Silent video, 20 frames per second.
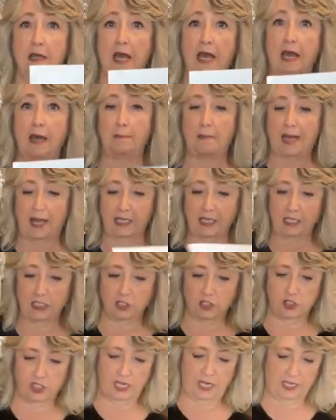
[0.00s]
uh,
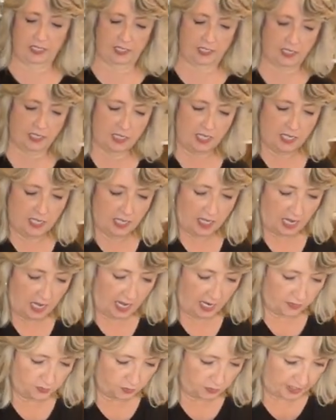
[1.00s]
backing sheet
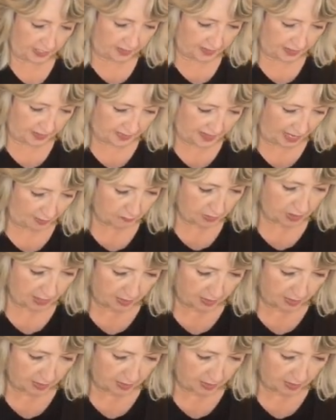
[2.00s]
underneath it. That